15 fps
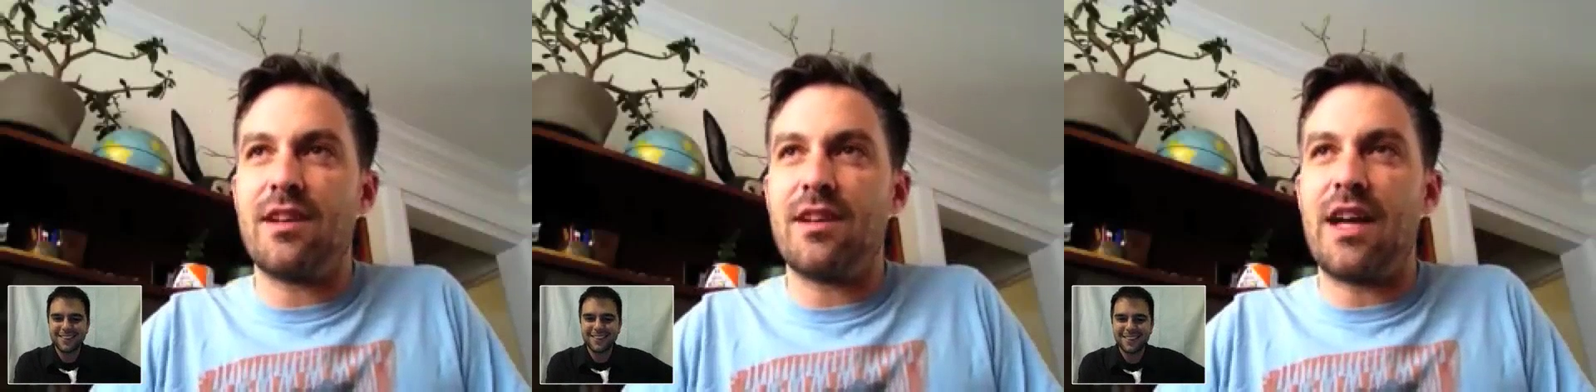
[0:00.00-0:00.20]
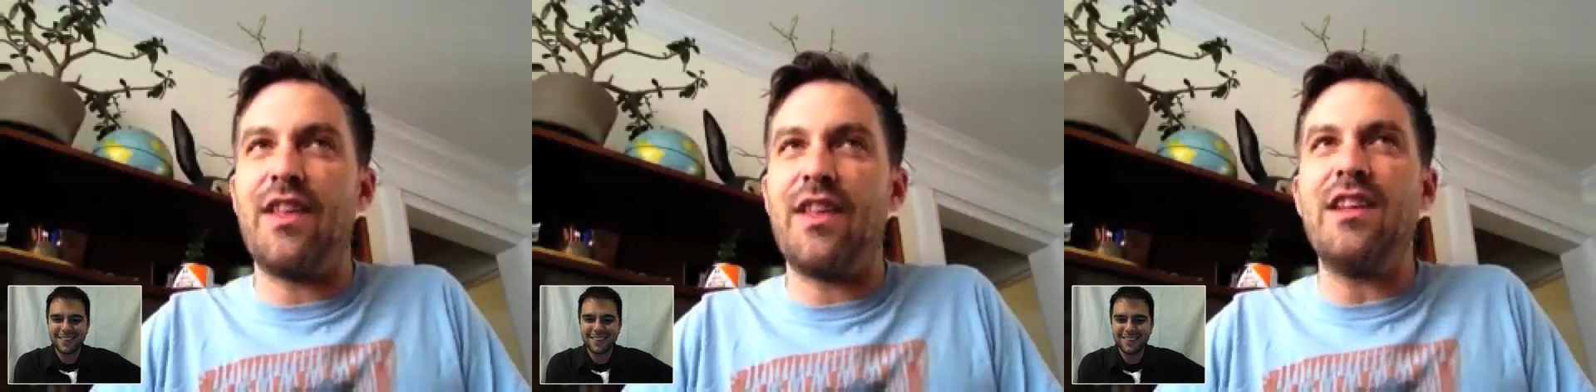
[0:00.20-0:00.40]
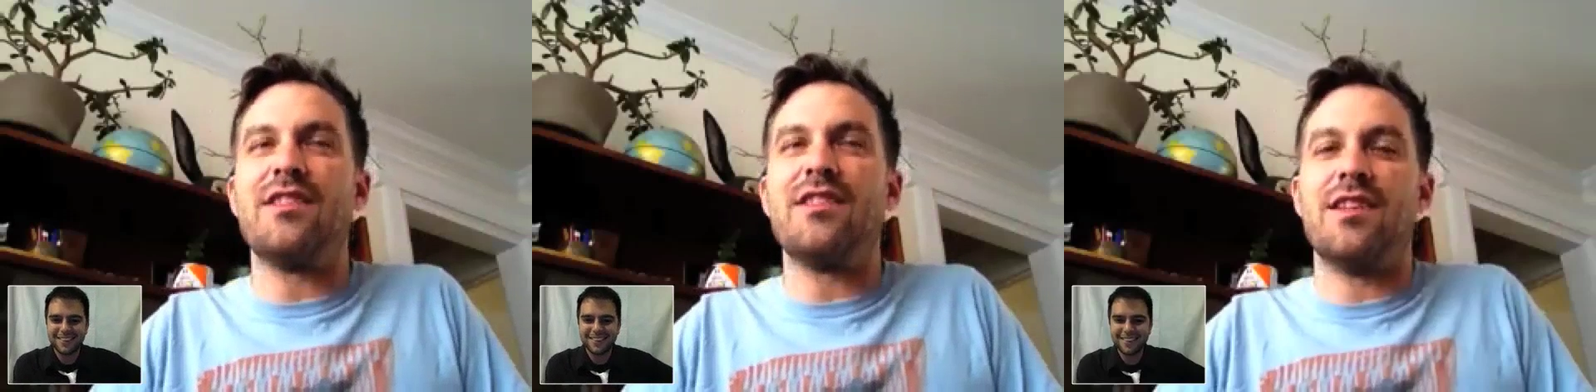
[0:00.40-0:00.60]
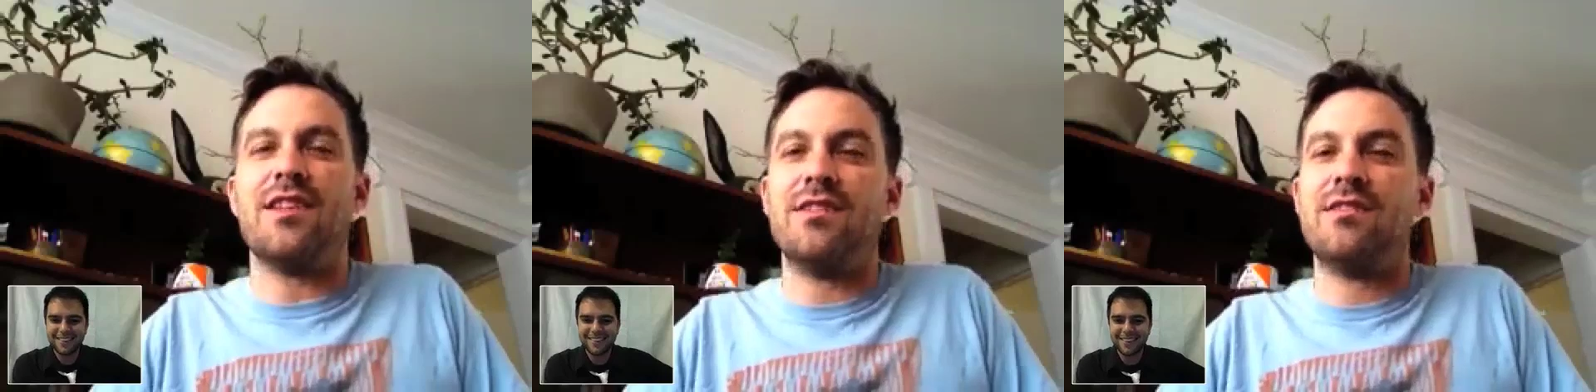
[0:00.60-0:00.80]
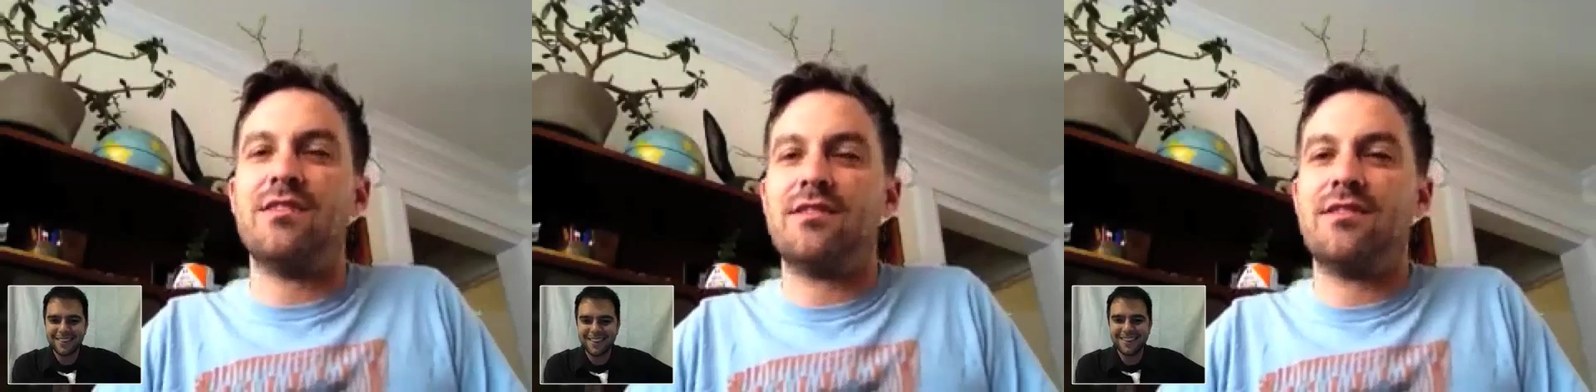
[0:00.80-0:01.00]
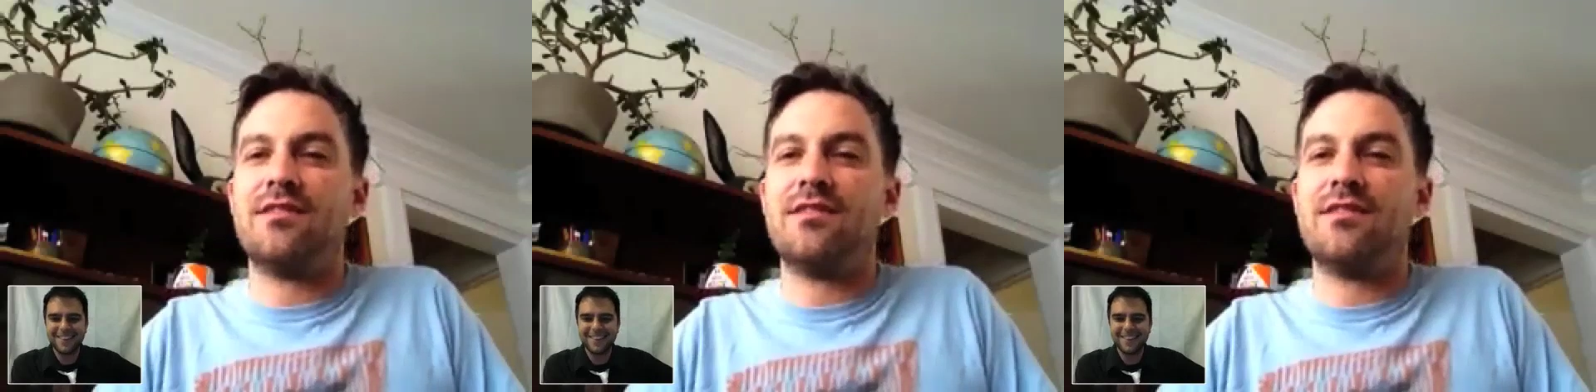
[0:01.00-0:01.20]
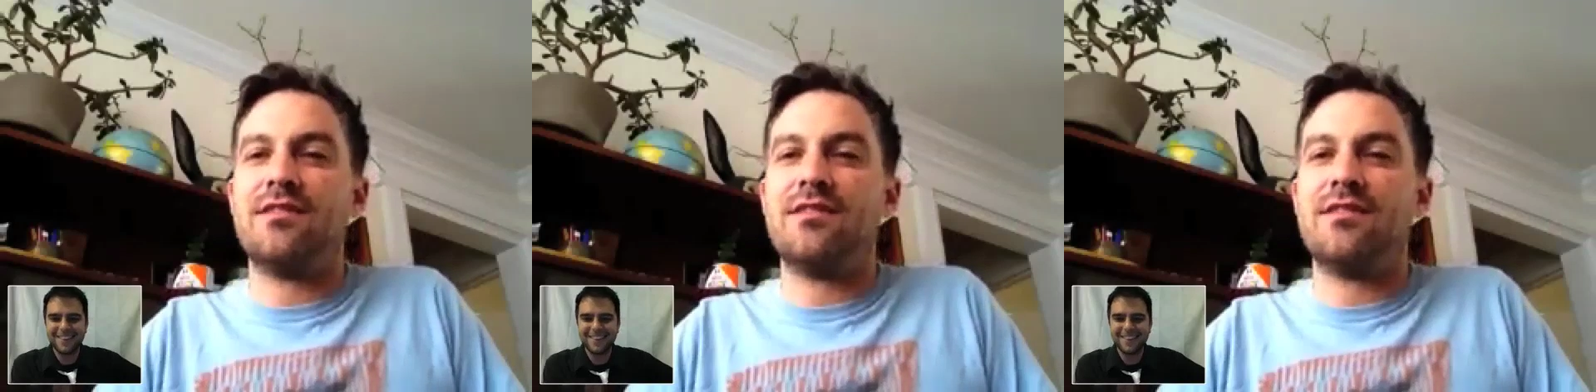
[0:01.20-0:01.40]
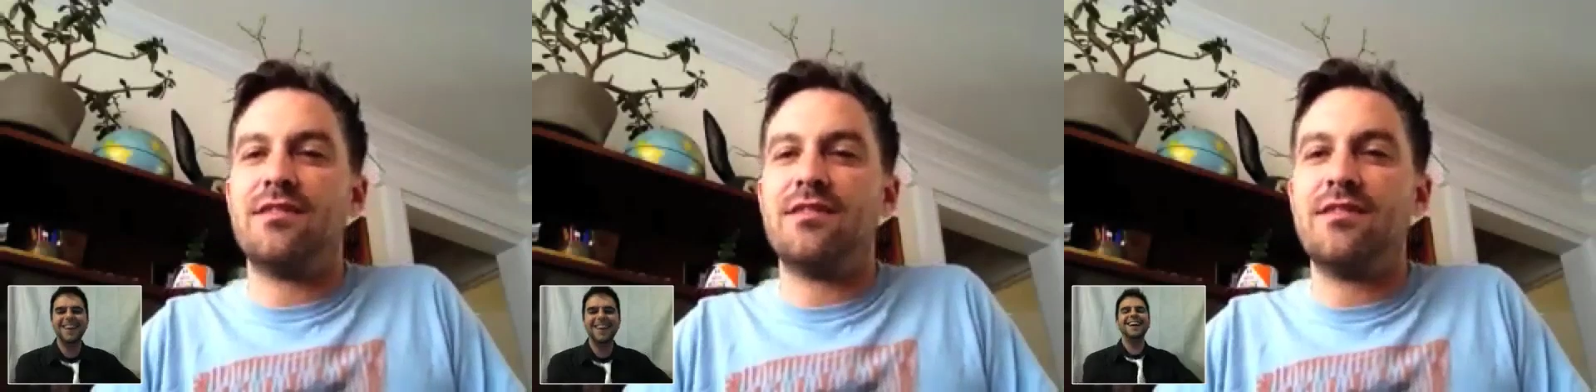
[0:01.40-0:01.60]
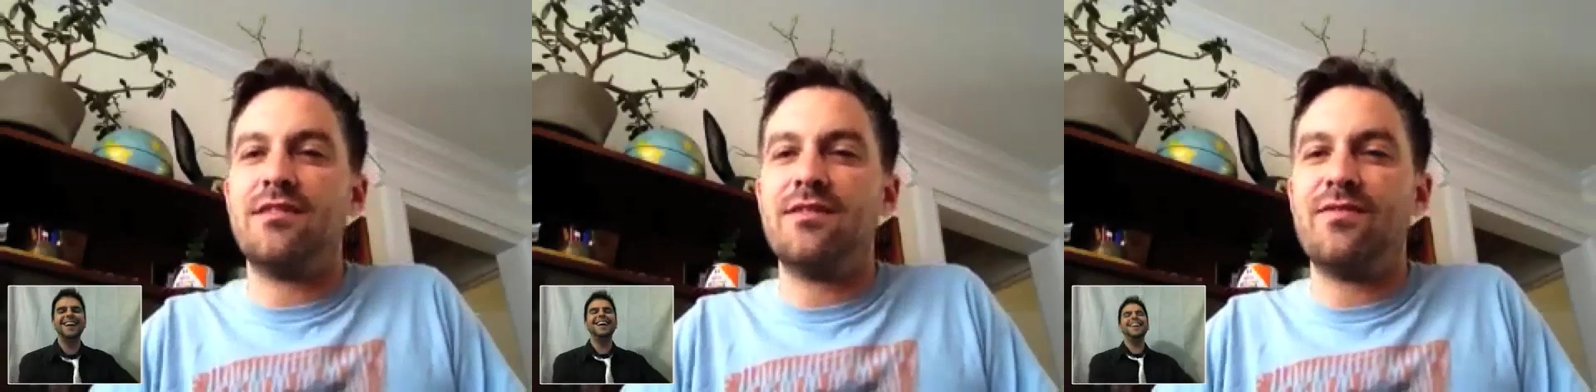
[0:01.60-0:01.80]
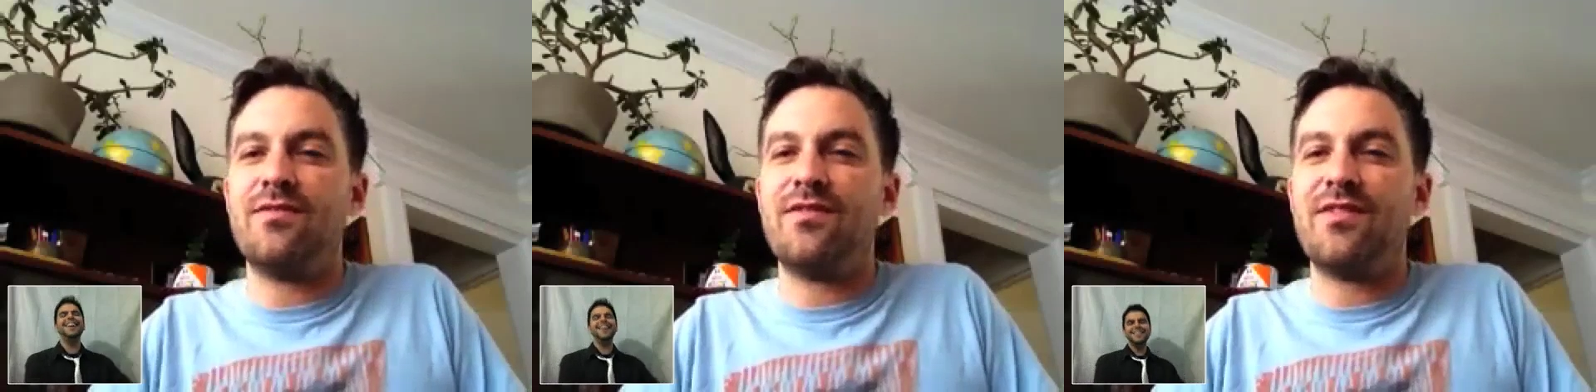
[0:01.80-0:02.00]
I think so.
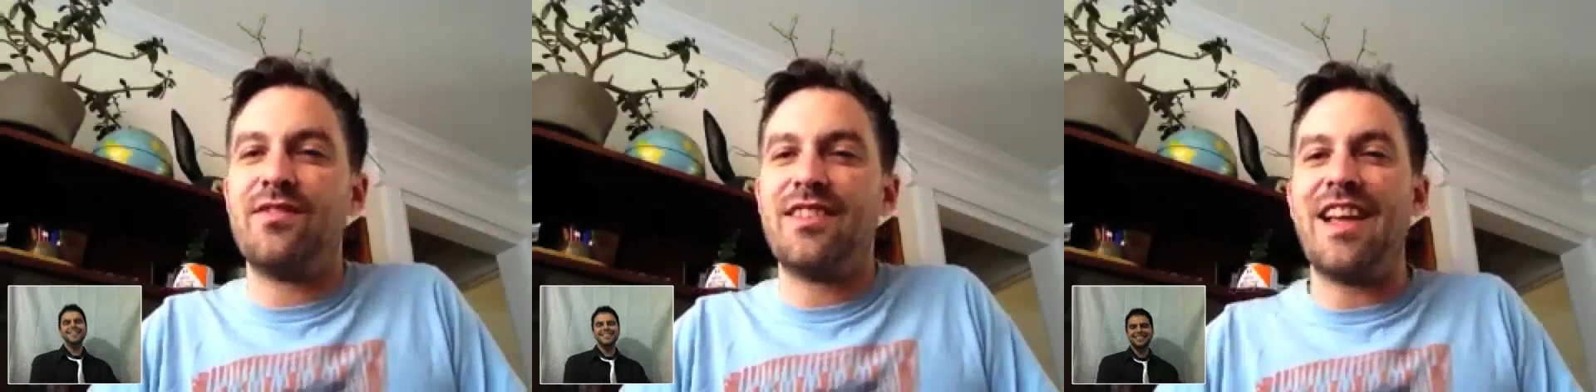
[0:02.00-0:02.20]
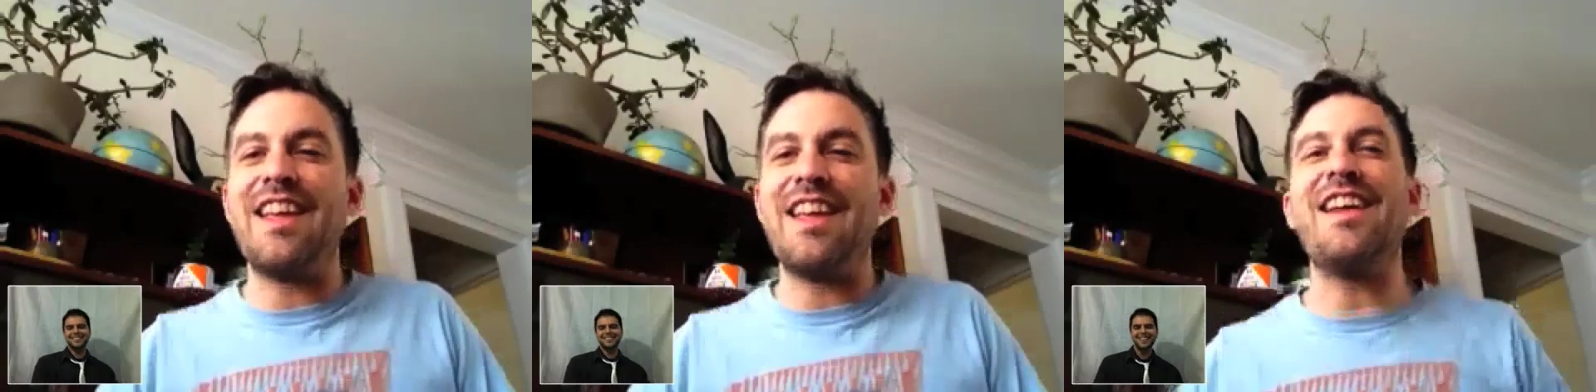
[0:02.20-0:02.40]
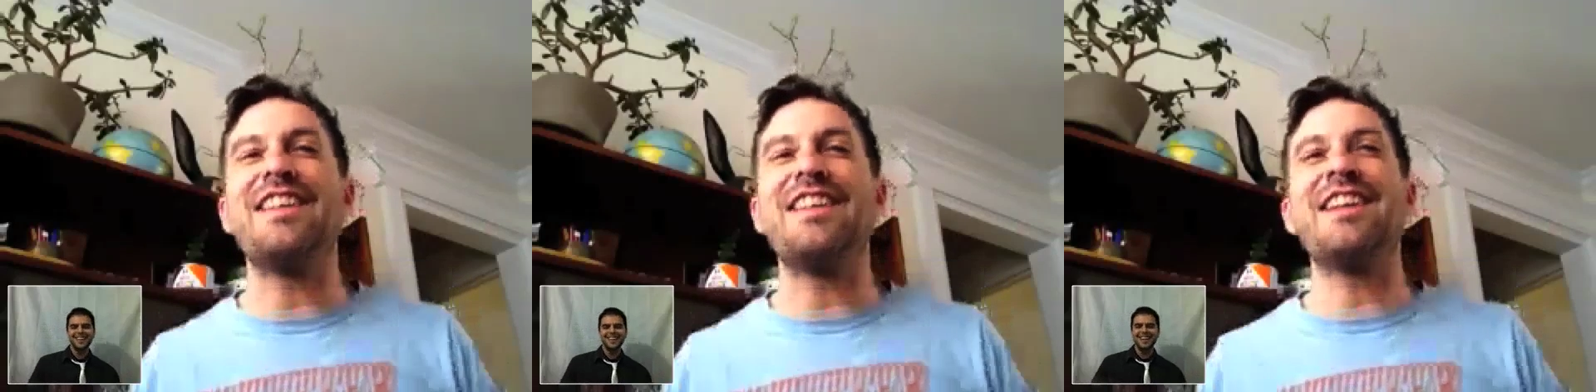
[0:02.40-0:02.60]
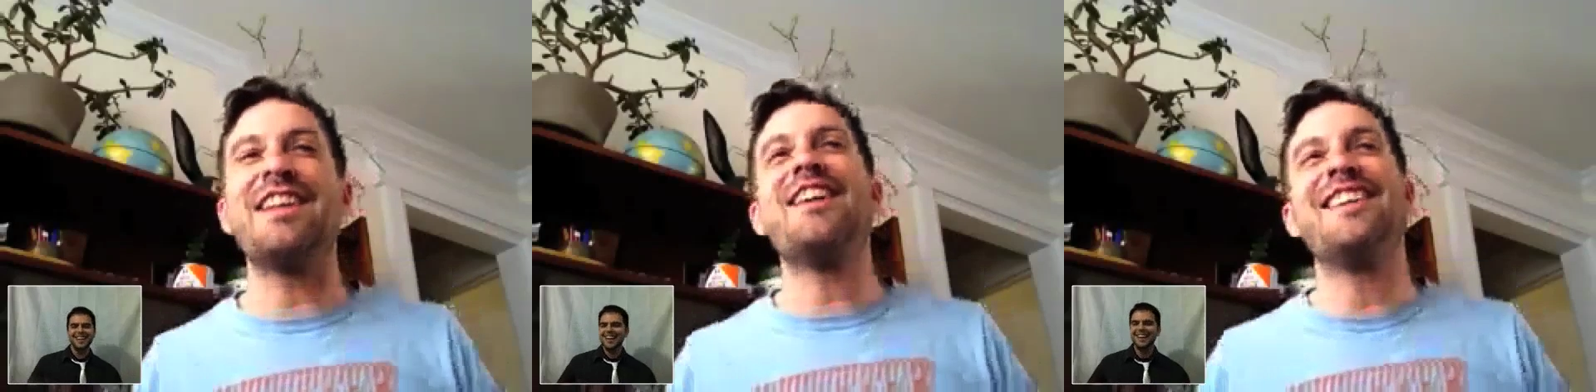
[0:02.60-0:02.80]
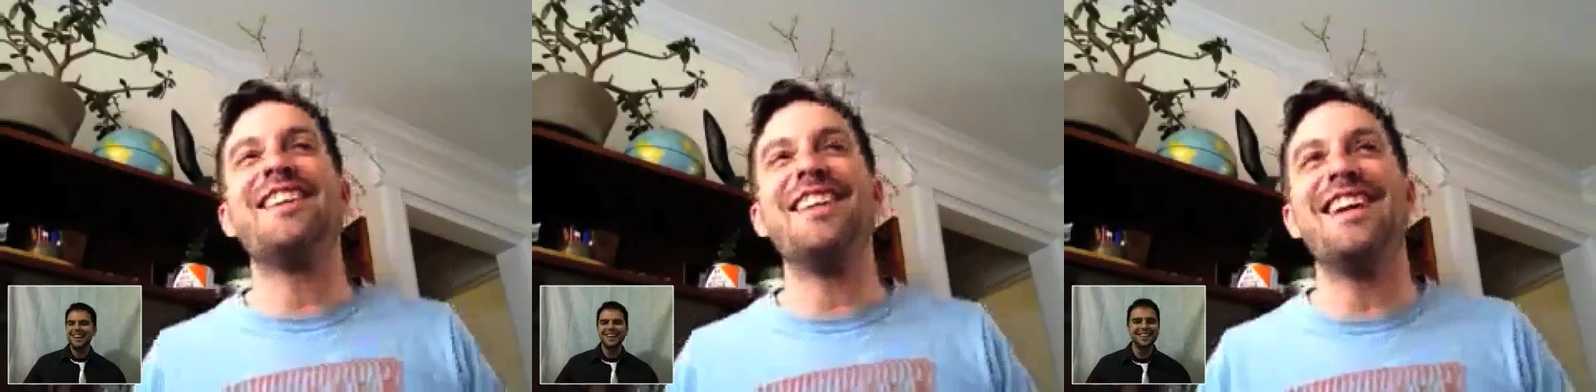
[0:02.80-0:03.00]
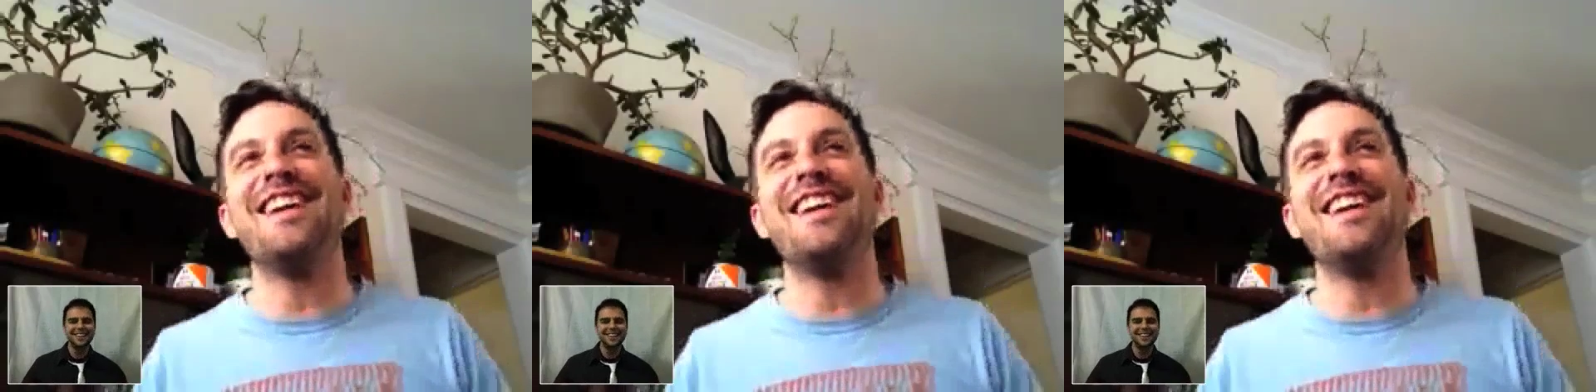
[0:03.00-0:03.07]
Yeah, I think that. Yeah.